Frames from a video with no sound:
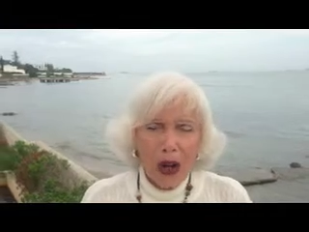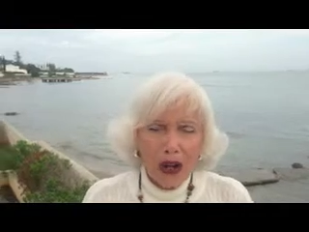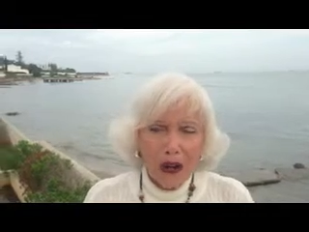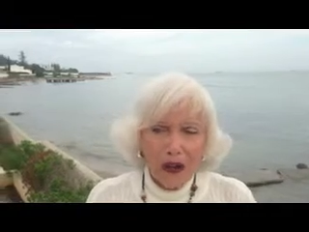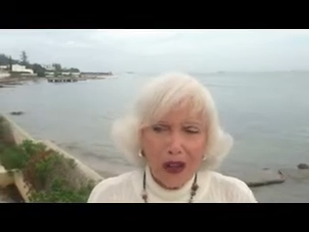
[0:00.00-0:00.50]

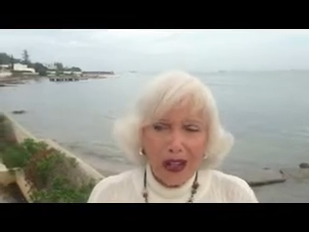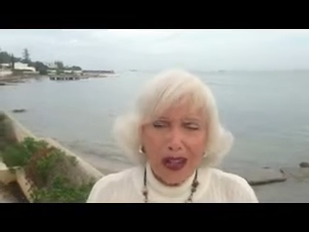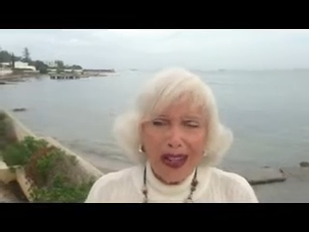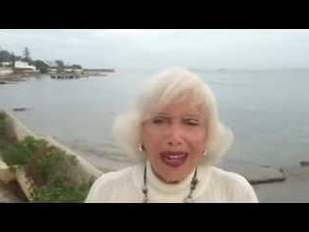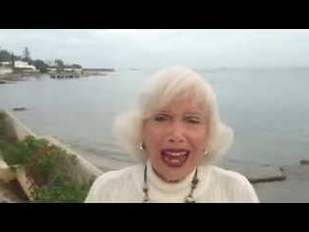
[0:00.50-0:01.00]
wonderful.
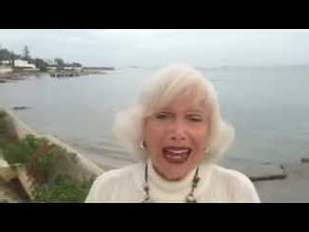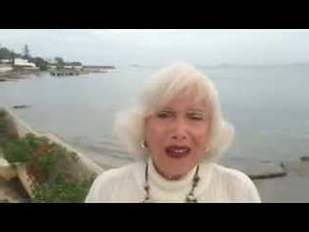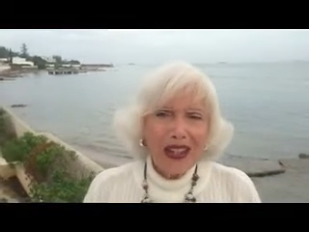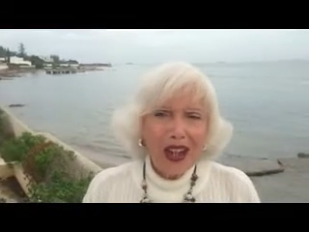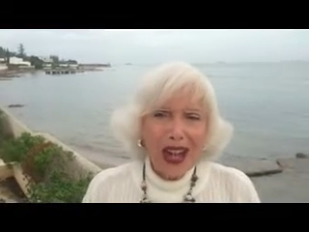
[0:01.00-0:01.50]
I
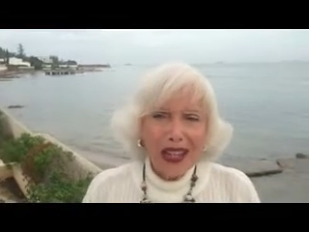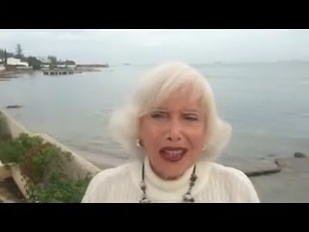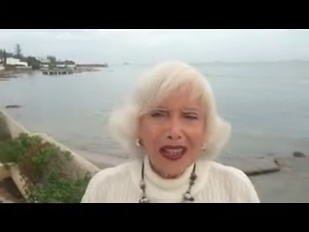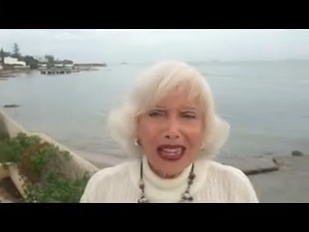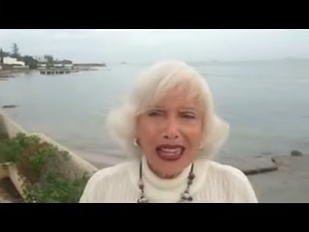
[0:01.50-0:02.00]
saw
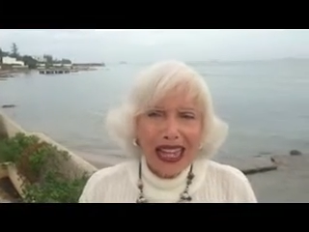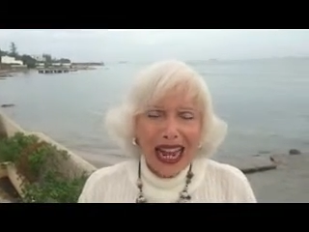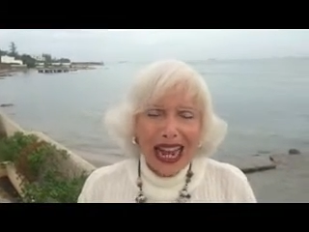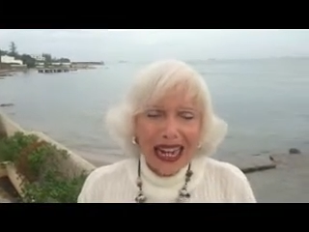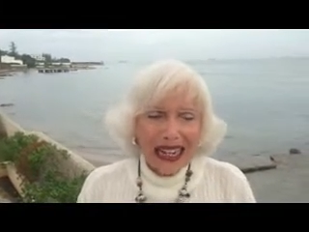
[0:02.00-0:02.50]
things that
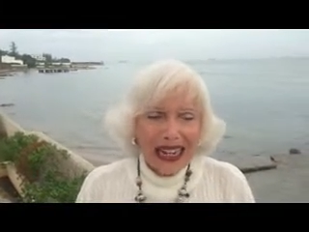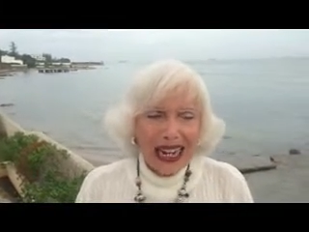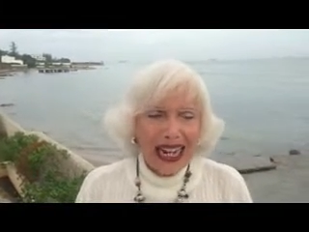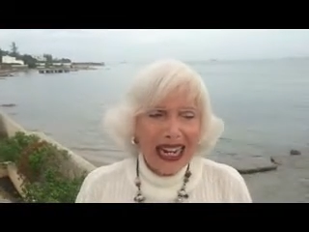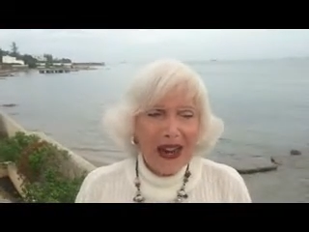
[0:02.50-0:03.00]
I
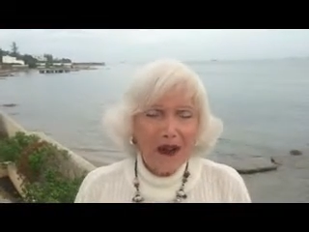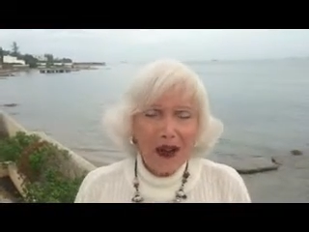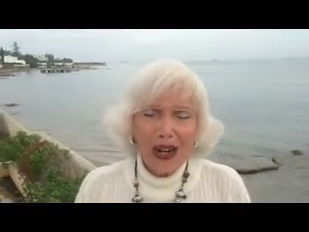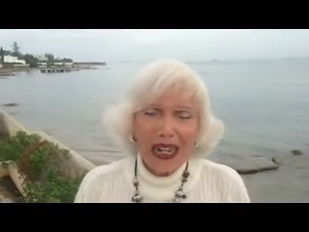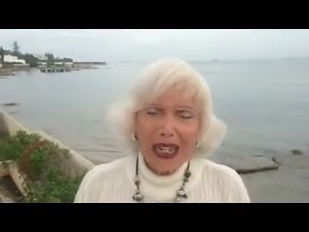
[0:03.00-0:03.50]
had
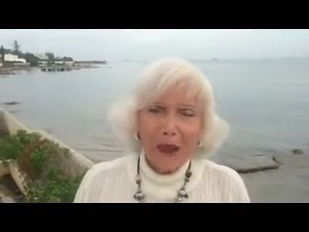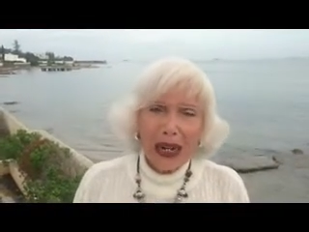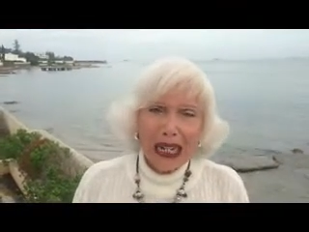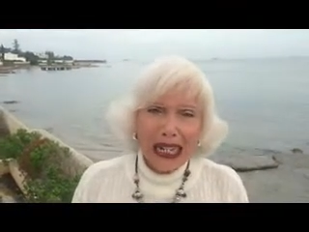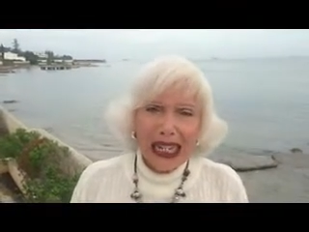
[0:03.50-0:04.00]
never
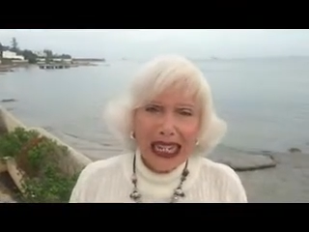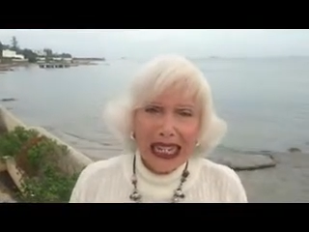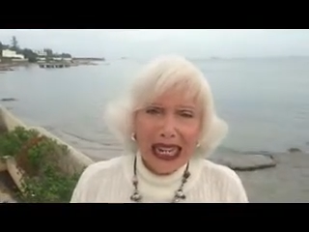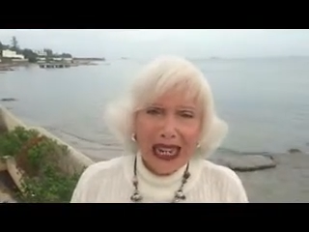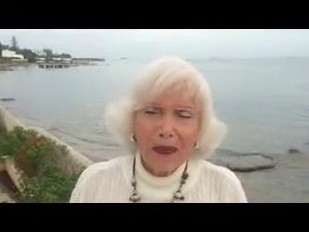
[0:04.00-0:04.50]
expected to
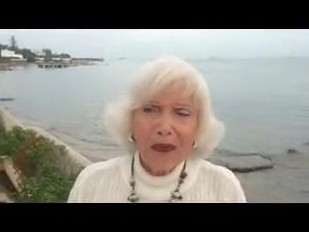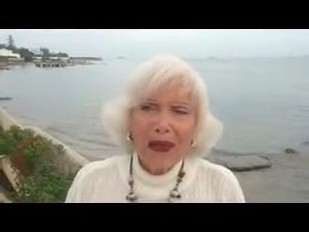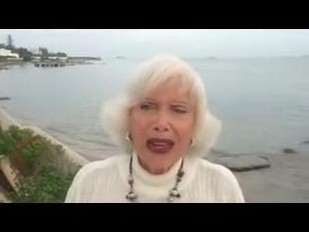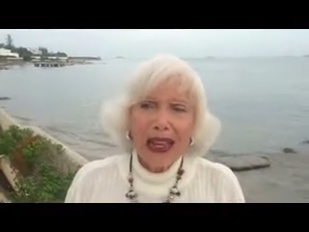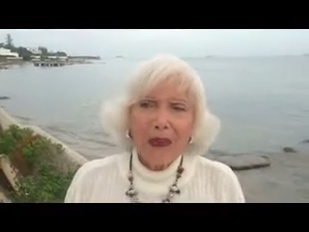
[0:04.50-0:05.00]
see.
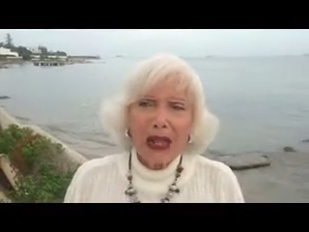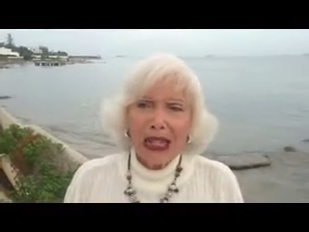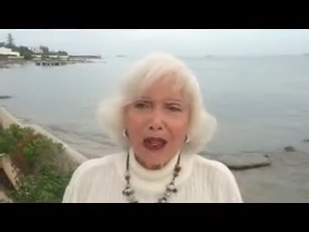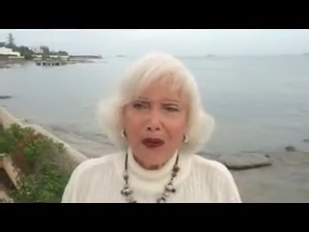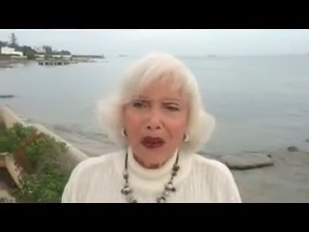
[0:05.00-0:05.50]

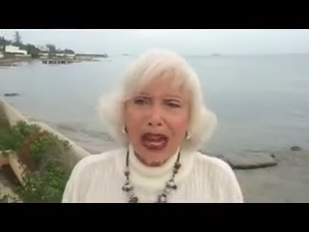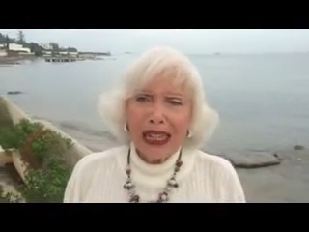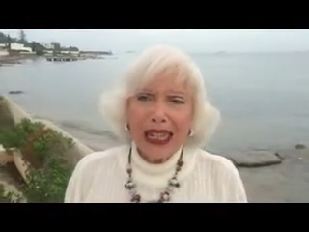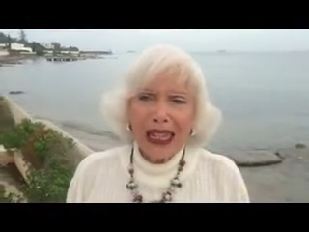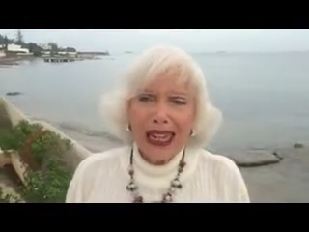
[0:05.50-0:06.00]
Plus the
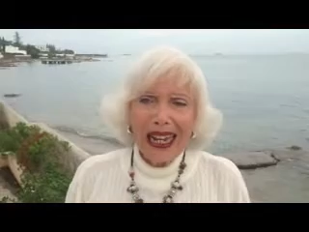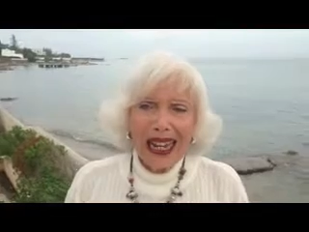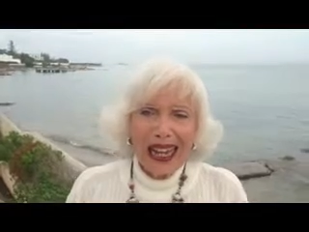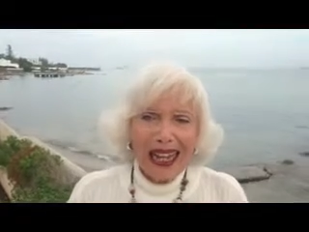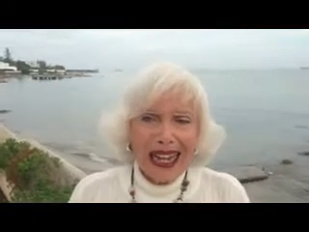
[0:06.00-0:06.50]
fact that
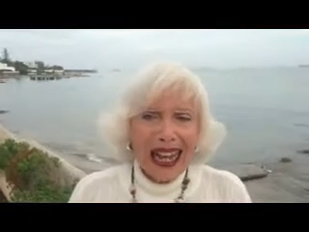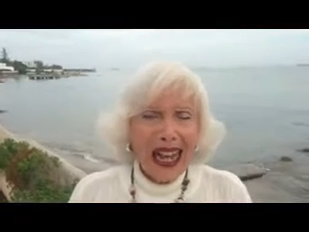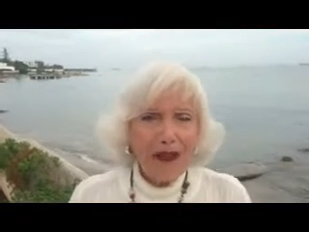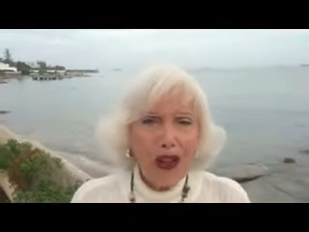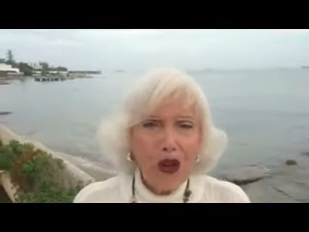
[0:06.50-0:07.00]
I
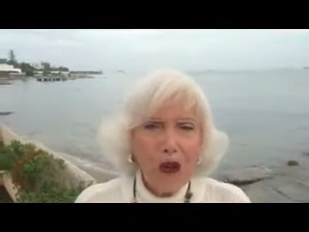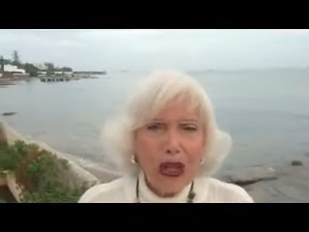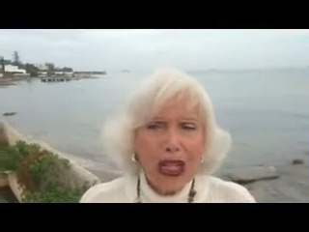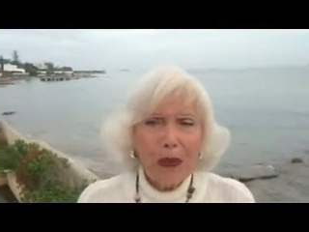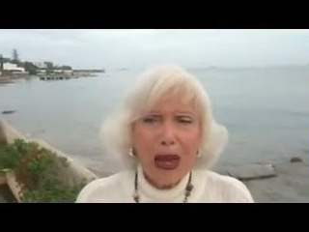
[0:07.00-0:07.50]
have a new
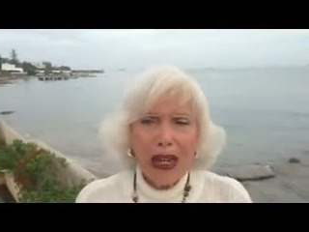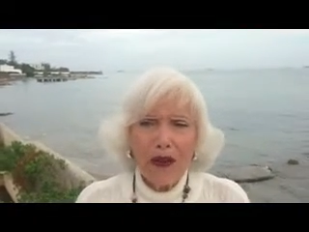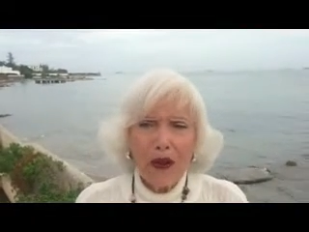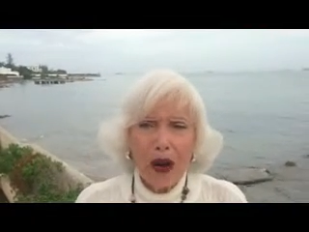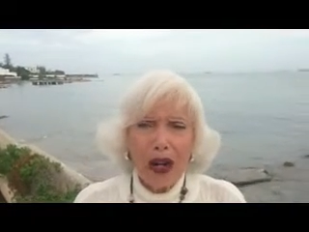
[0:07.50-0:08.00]
respect
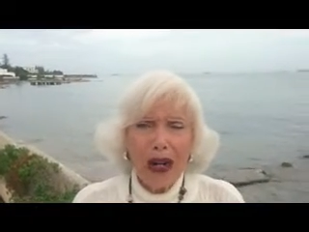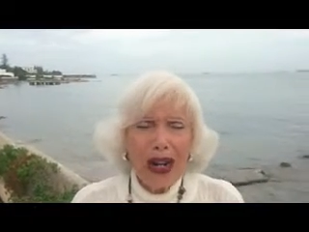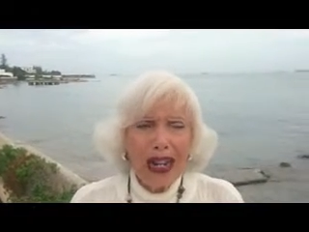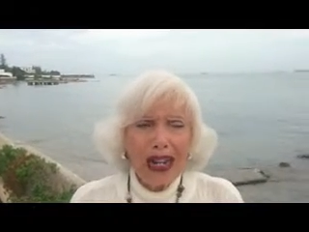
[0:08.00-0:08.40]
for